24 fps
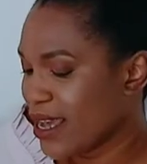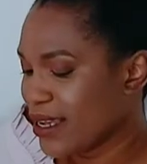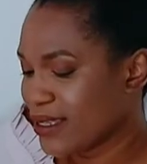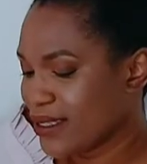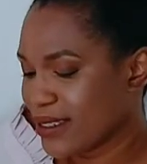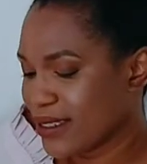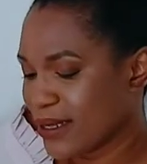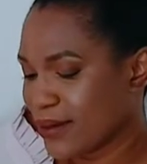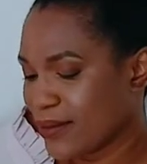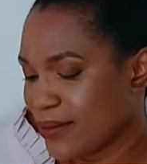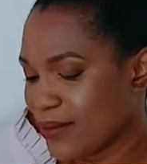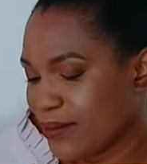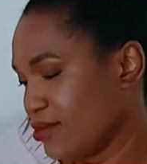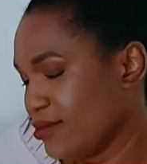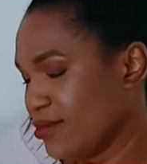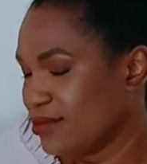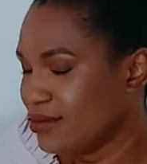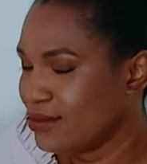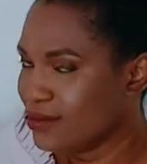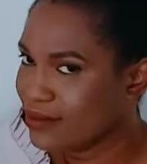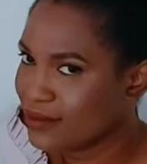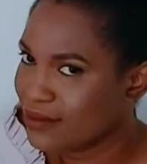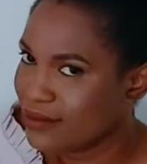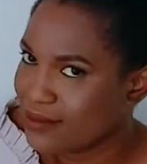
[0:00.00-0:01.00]
item.
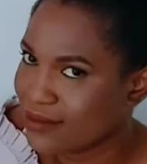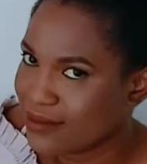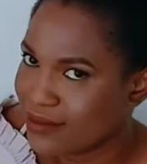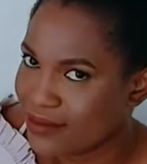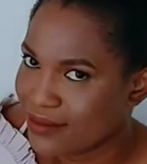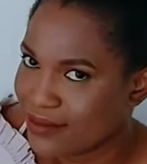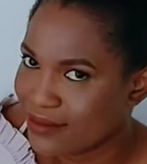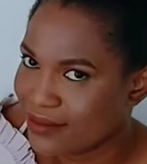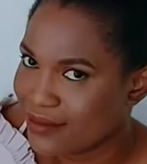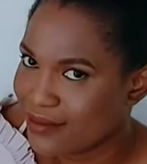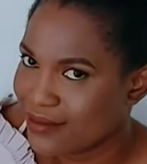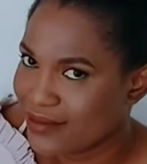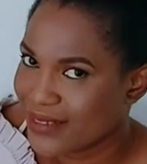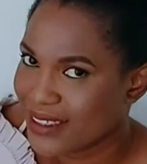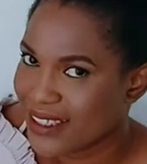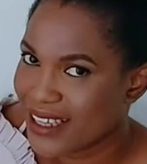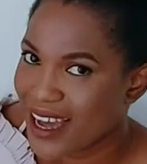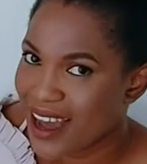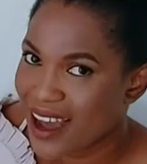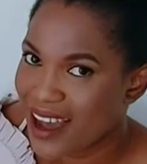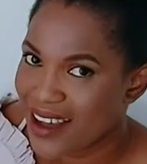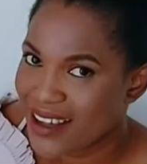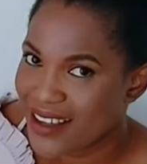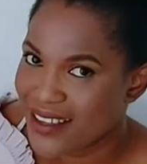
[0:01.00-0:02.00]

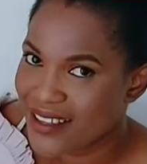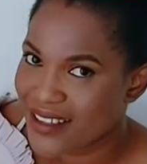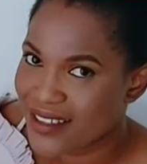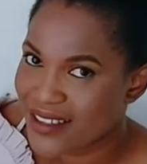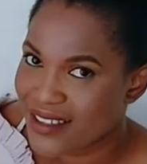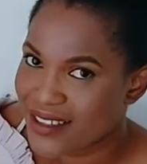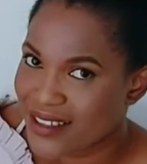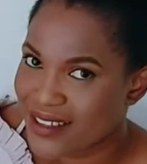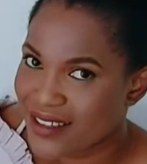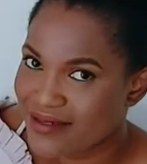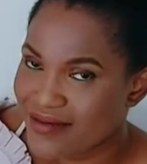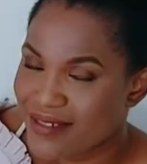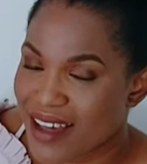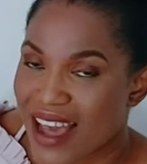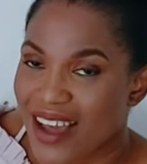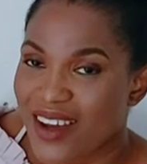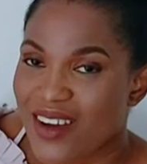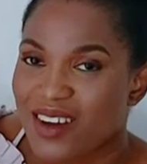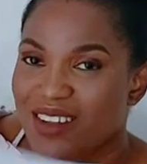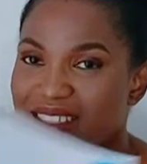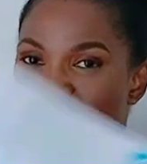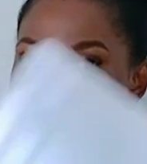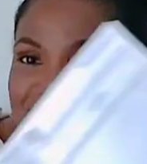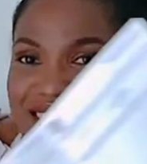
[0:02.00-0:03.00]
Guys, I
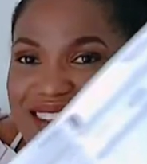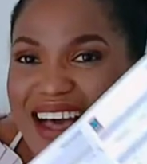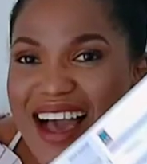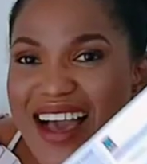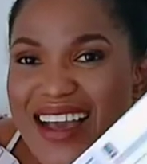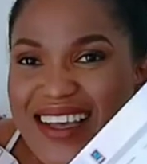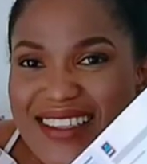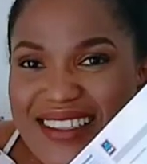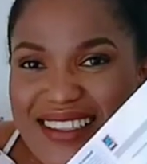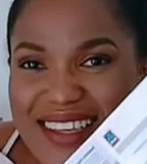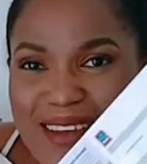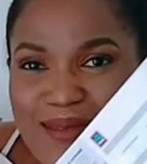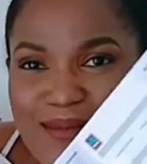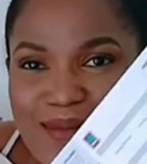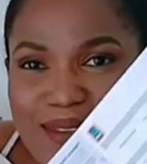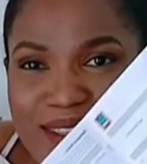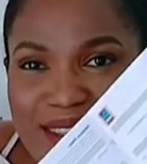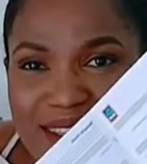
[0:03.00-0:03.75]
got this item